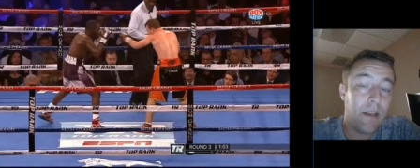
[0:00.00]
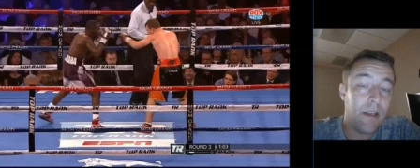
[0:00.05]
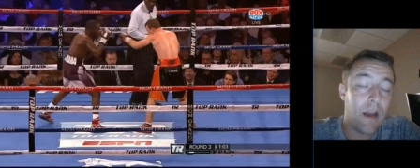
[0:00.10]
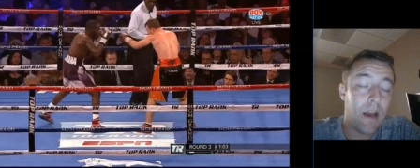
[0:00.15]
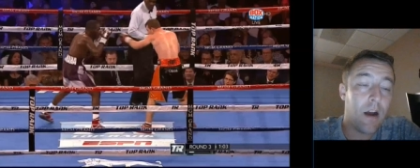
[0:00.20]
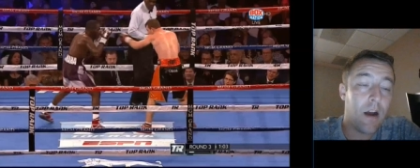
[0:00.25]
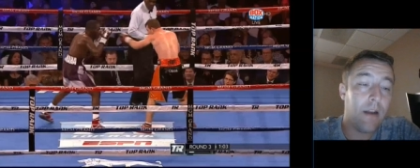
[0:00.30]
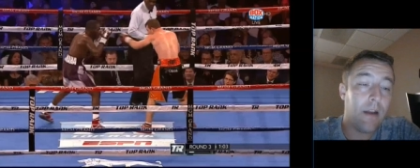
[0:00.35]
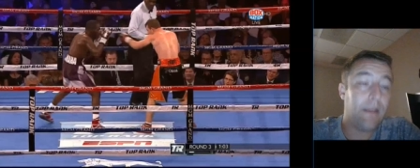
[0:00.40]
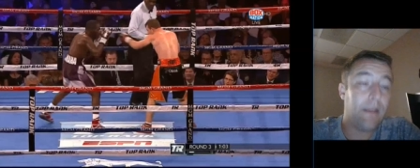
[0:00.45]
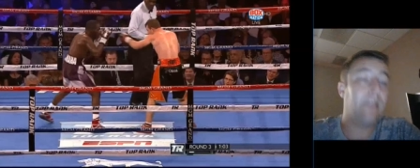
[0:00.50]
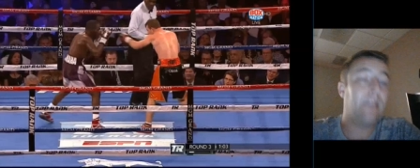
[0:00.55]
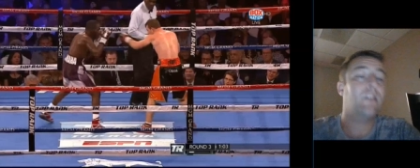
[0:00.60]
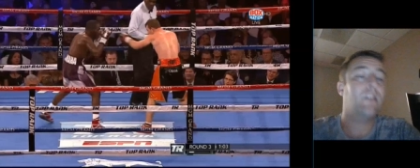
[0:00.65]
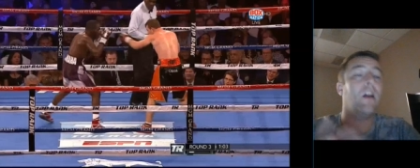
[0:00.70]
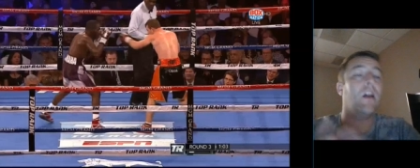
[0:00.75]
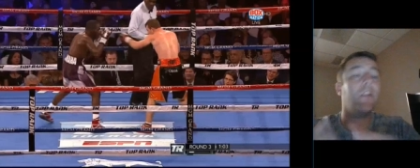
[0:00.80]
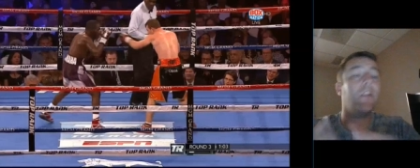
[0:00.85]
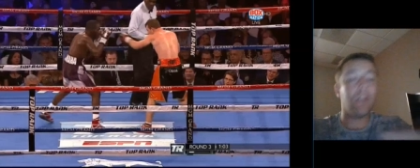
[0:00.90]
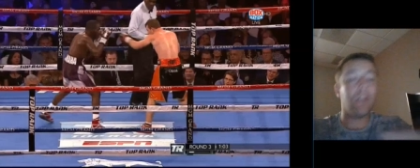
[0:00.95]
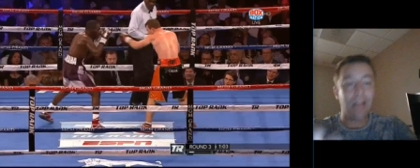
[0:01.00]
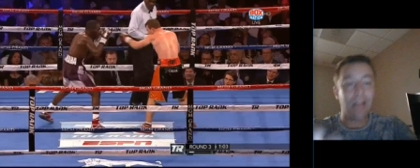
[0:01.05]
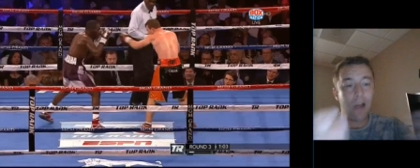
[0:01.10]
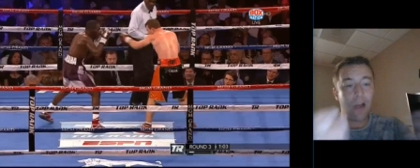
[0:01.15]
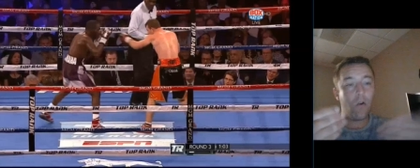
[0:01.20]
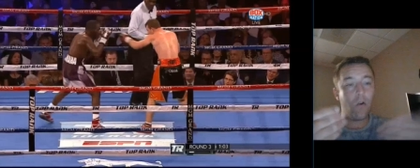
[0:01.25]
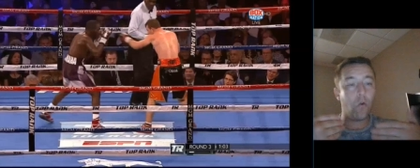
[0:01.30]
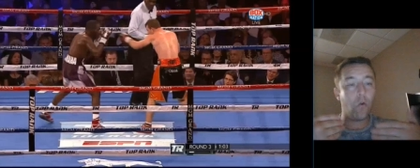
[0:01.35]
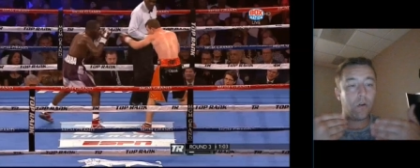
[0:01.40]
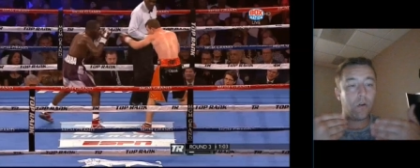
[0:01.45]
uh, he does allow
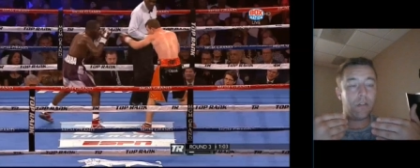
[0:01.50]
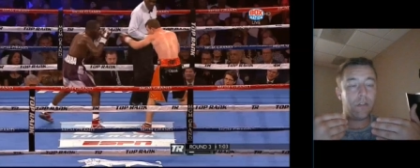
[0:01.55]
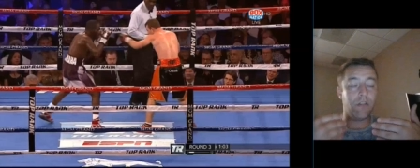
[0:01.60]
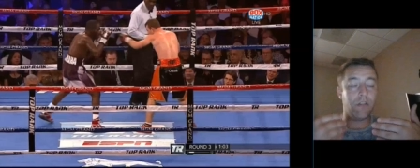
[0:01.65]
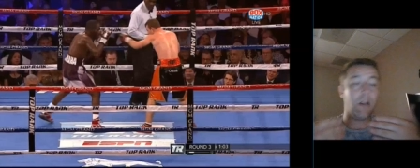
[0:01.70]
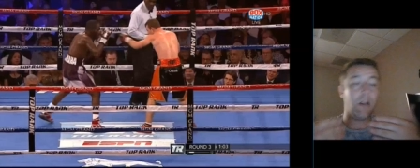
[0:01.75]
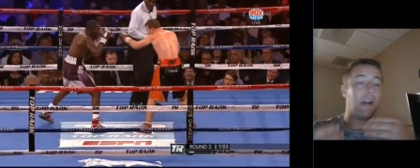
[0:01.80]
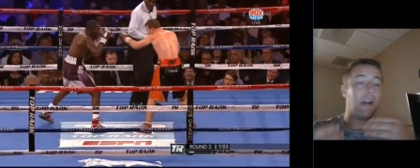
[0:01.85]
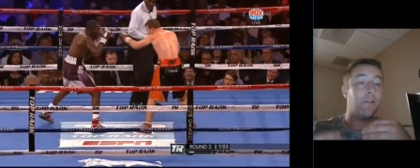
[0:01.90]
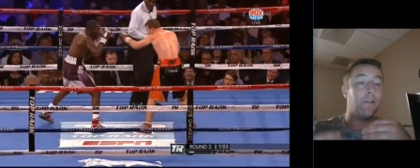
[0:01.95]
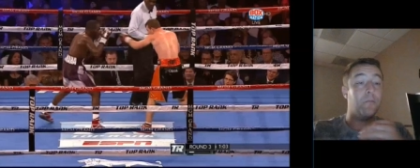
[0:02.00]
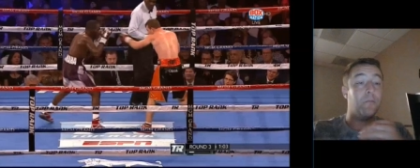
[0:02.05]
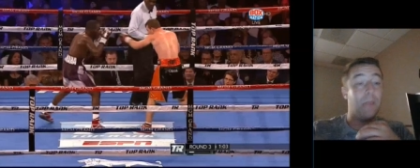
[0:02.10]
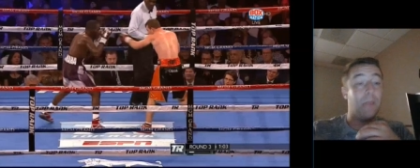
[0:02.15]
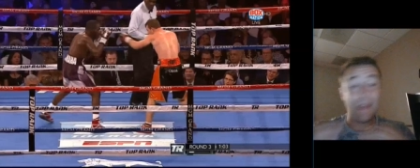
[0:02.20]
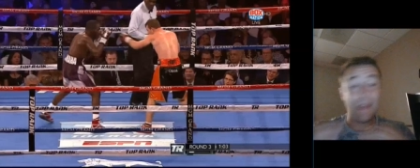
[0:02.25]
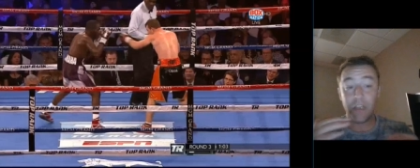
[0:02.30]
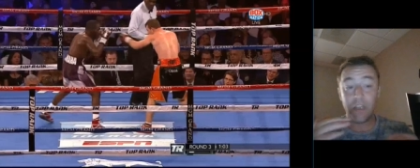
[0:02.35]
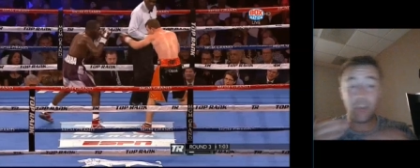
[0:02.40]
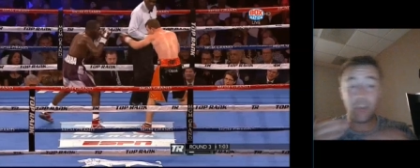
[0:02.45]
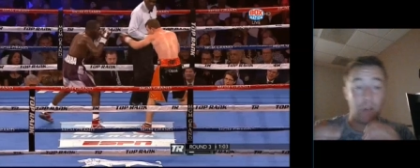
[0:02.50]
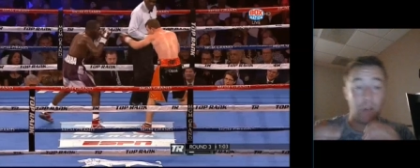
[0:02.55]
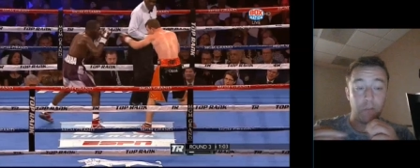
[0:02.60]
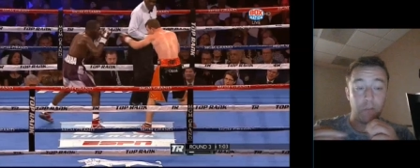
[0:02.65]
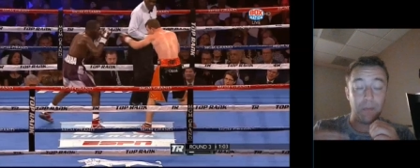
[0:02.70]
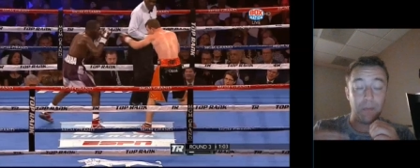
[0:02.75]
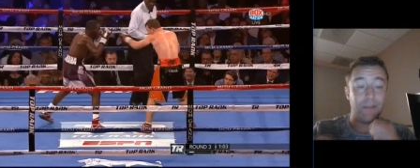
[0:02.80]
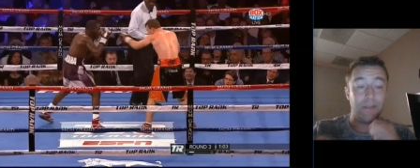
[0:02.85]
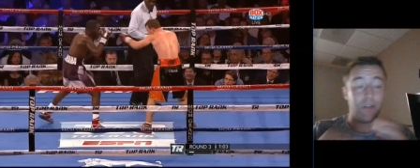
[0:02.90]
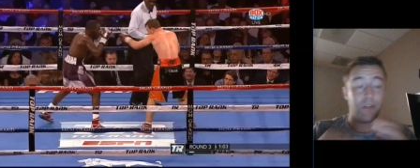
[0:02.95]
Horn to kind of make
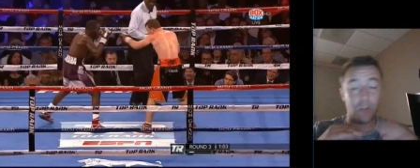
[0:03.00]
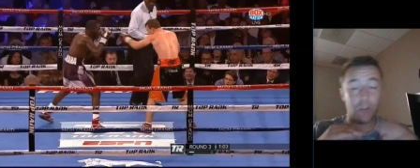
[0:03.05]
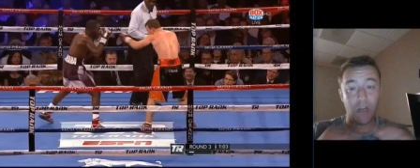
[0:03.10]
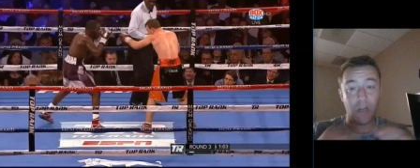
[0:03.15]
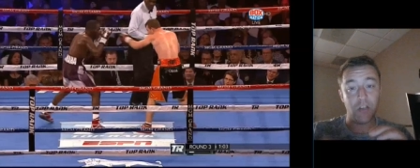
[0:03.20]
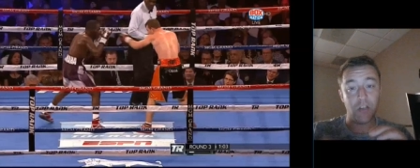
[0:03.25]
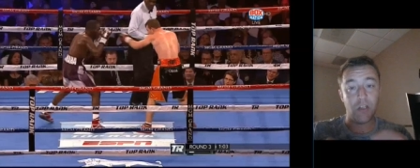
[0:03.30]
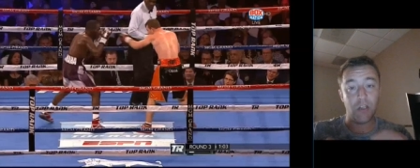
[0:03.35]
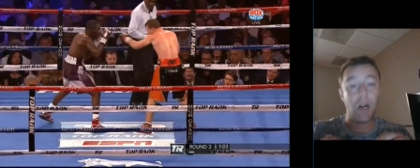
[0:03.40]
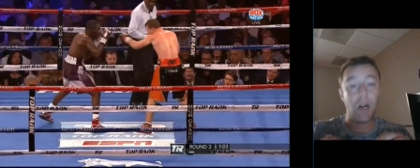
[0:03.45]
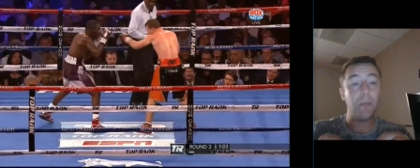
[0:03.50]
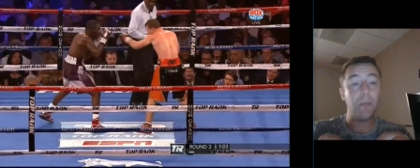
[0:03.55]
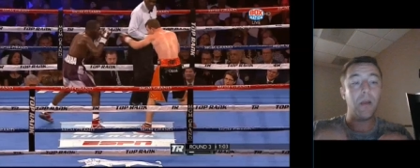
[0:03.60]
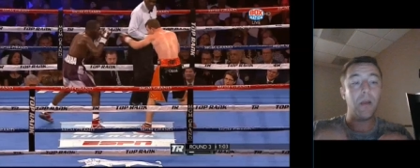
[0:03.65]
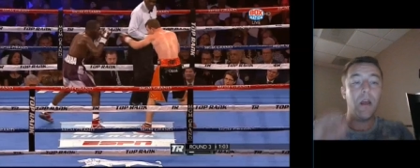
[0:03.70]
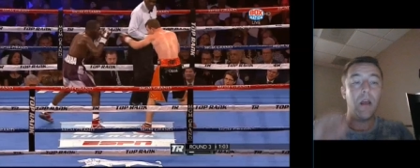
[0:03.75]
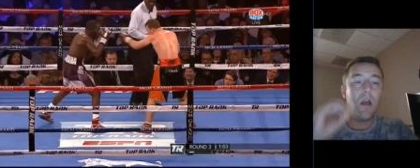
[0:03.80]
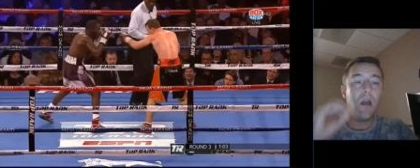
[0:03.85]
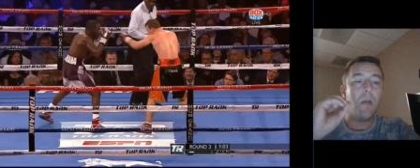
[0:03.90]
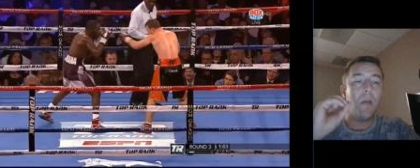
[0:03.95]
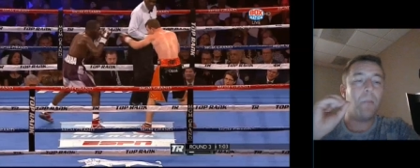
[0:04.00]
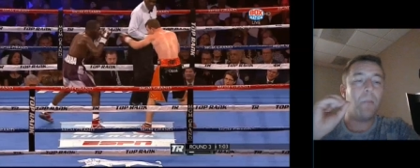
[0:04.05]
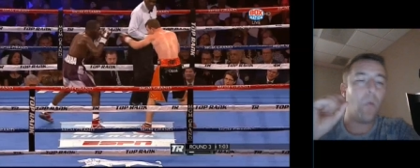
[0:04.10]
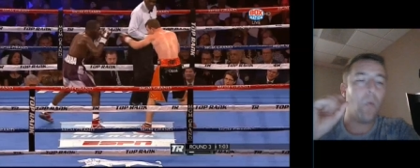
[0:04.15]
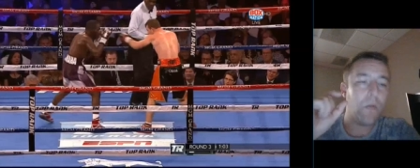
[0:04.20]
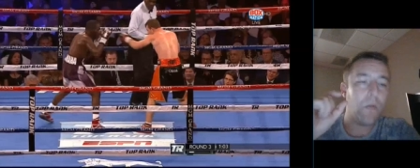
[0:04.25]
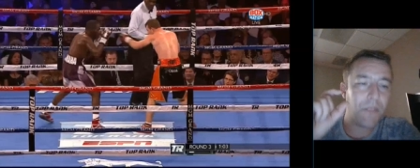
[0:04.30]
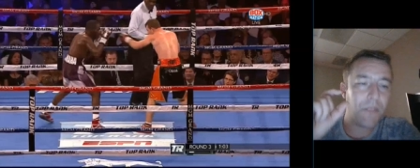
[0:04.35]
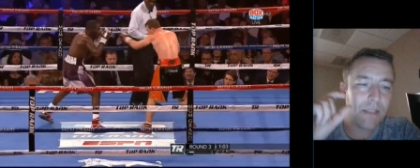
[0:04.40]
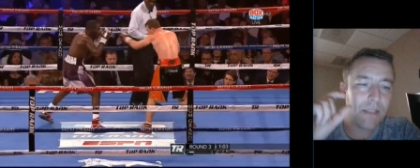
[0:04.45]
adjustments and change it up, but
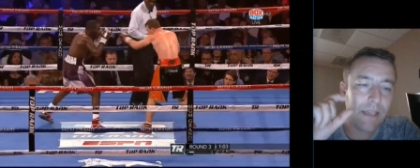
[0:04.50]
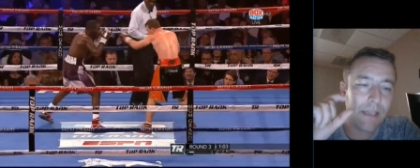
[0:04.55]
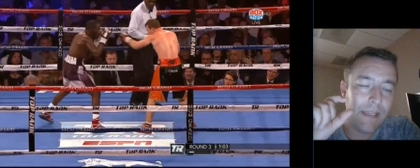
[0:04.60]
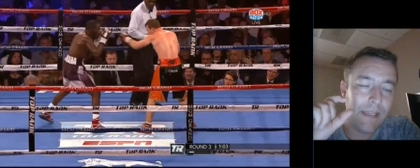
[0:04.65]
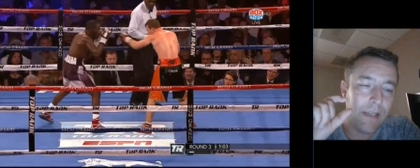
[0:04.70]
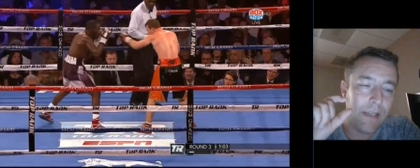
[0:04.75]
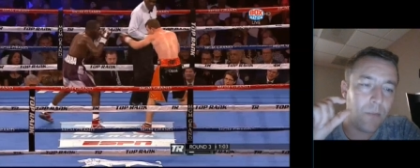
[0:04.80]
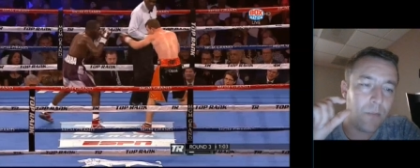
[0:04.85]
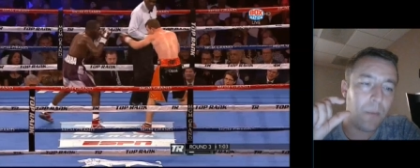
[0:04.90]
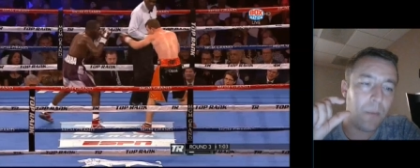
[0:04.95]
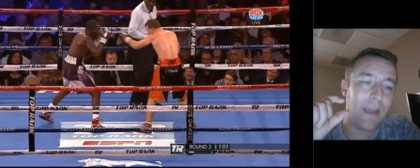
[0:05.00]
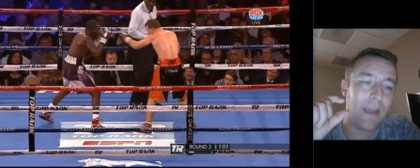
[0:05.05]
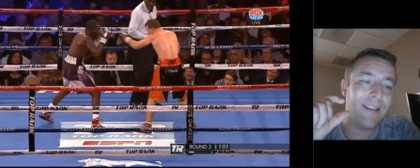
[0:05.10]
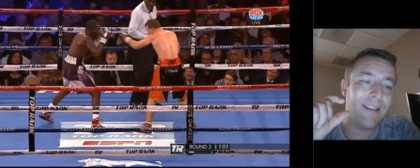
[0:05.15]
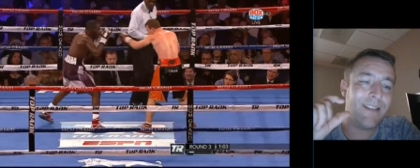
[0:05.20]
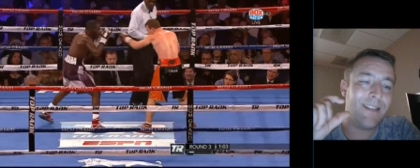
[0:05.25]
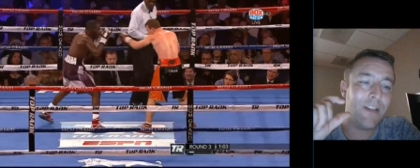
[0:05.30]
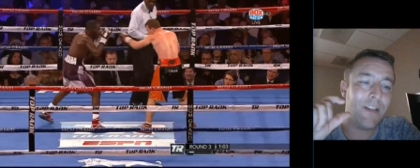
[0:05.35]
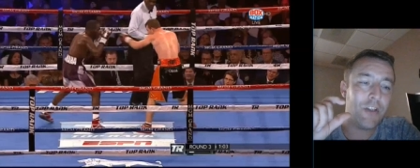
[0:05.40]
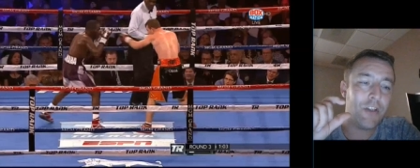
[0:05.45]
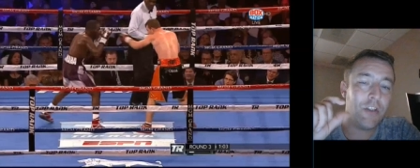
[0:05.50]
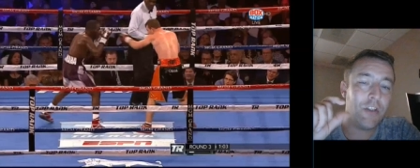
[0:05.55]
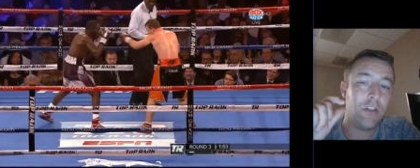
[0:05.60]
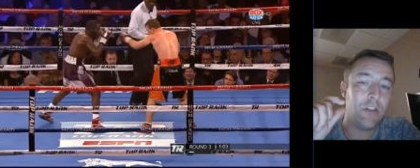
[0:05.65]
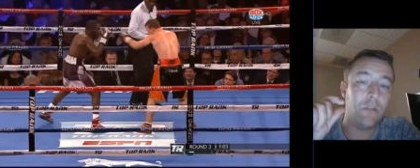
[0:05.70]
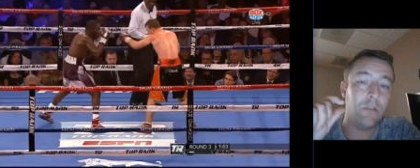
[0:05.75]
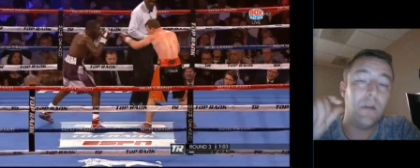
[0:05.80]
one thing that he is paying attention to